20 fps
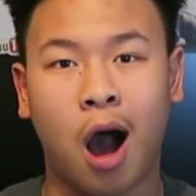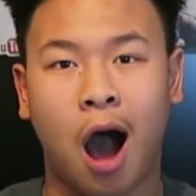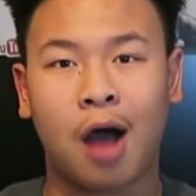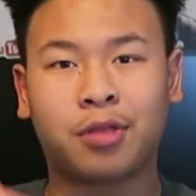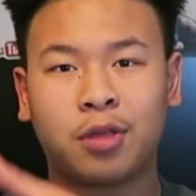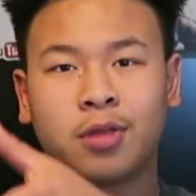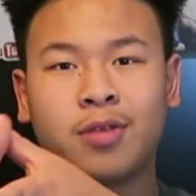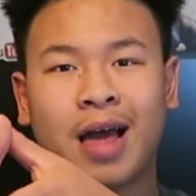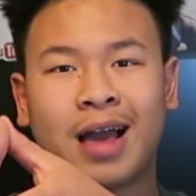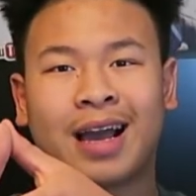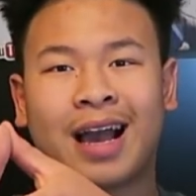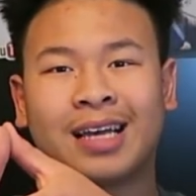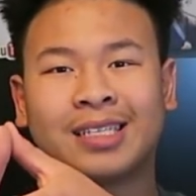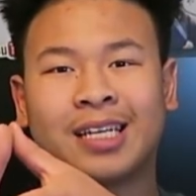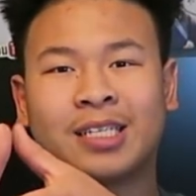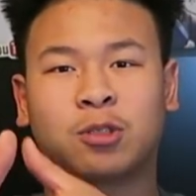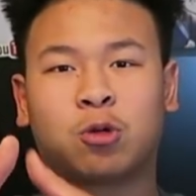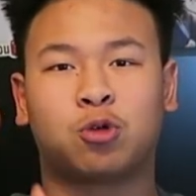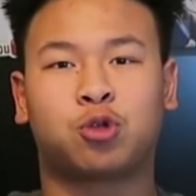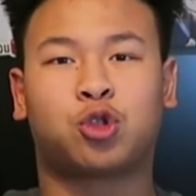Other than that, guys,
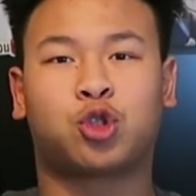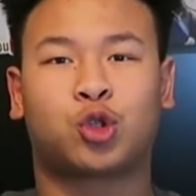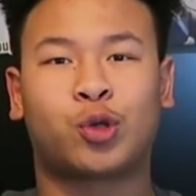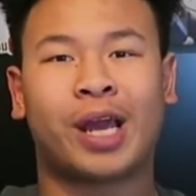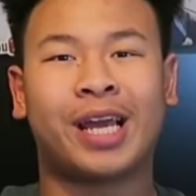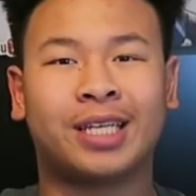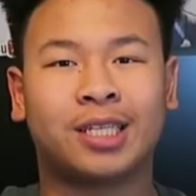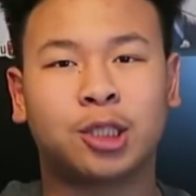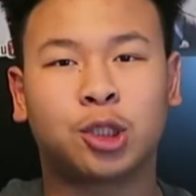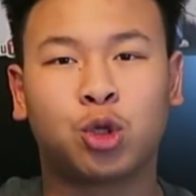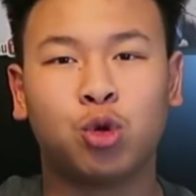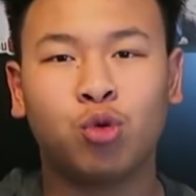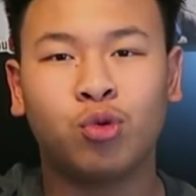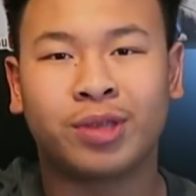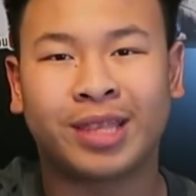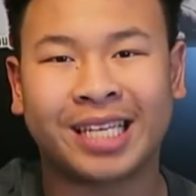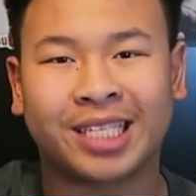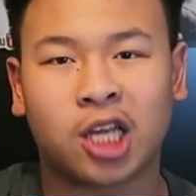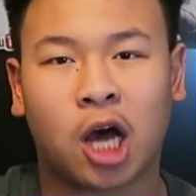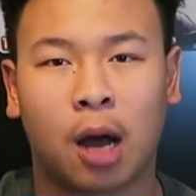let's go straight to
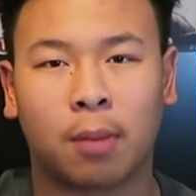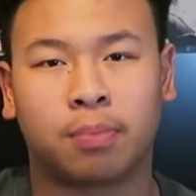this